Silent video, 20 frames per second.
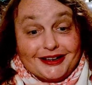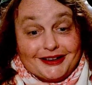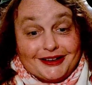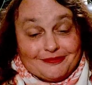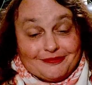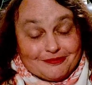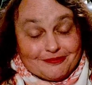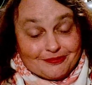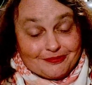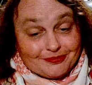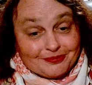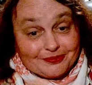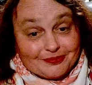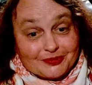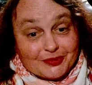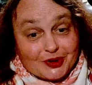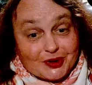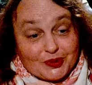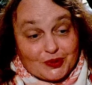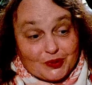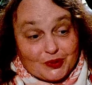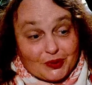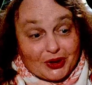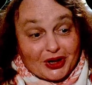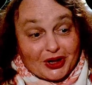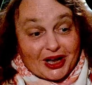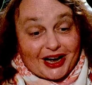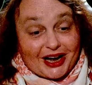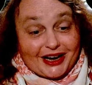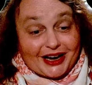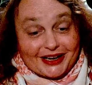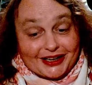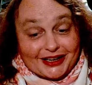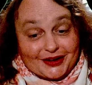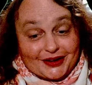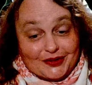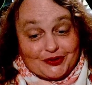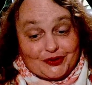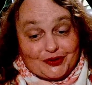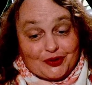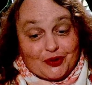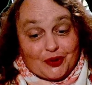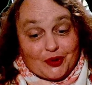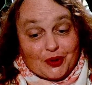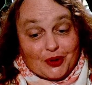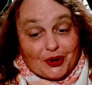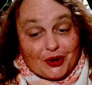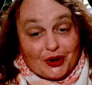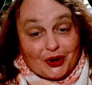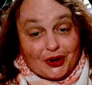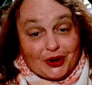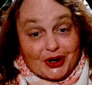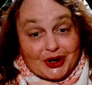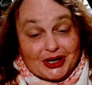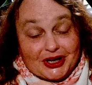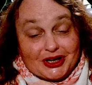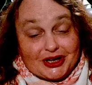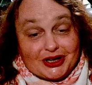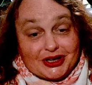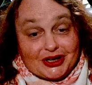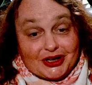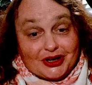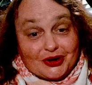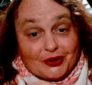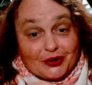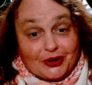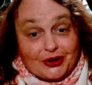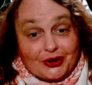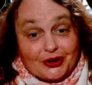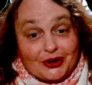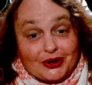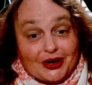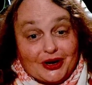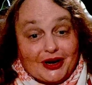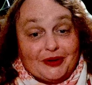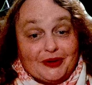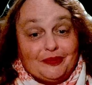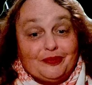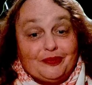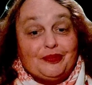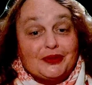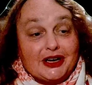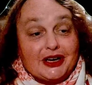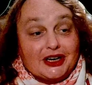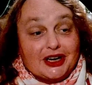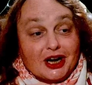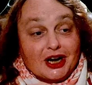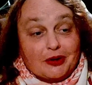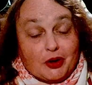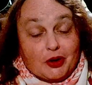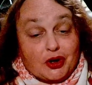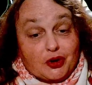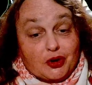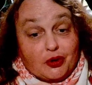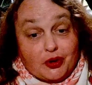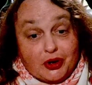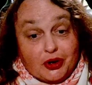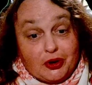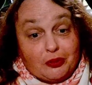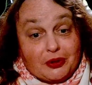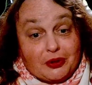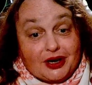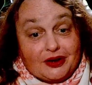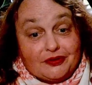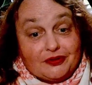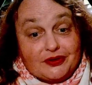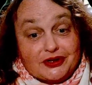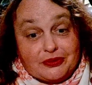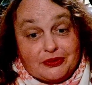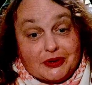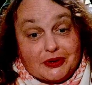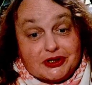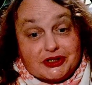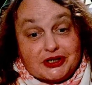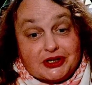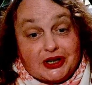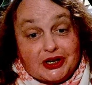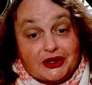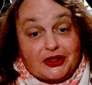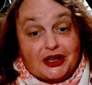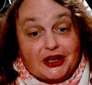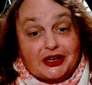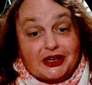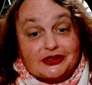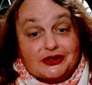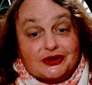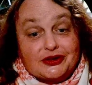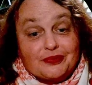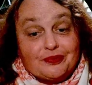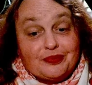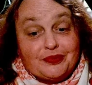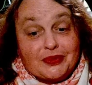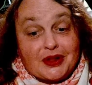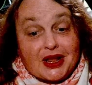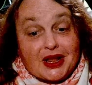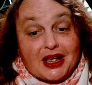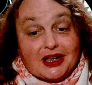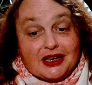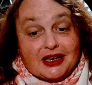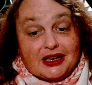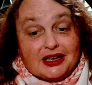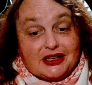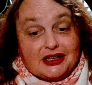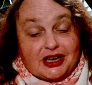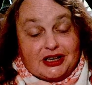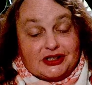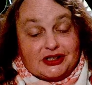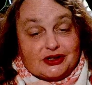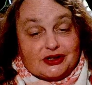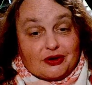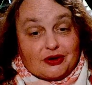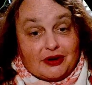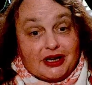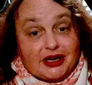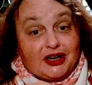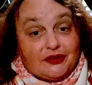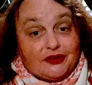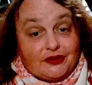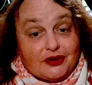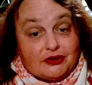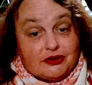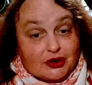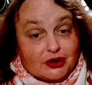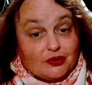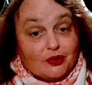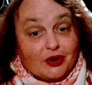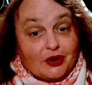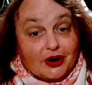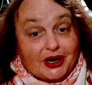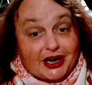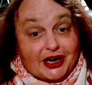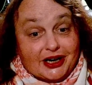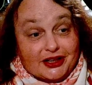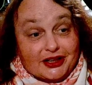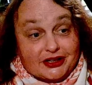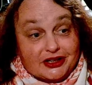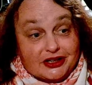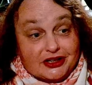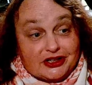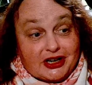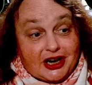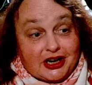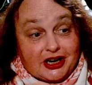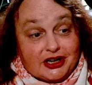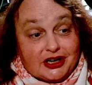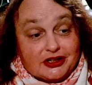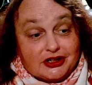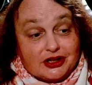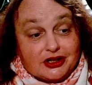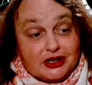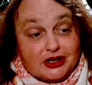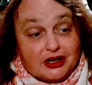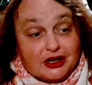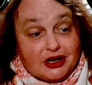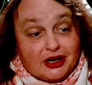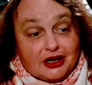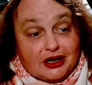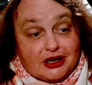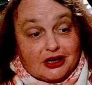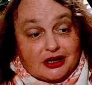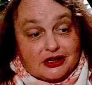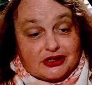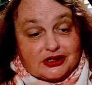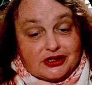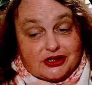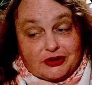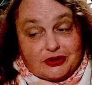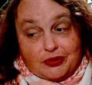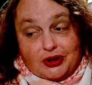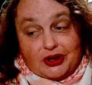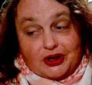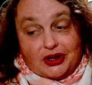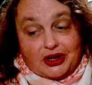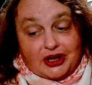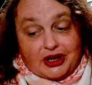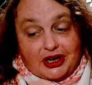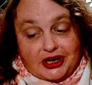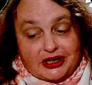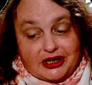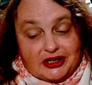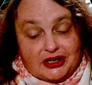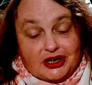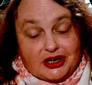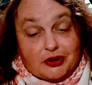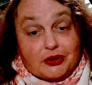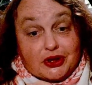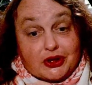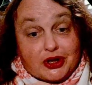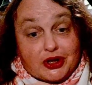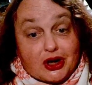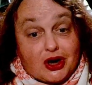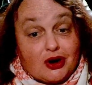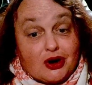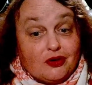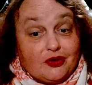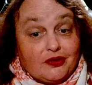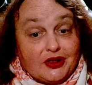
relying for your income on oil profits, amongst other things. It's great if you don't want anything to change. Similarly, you know, with COVID,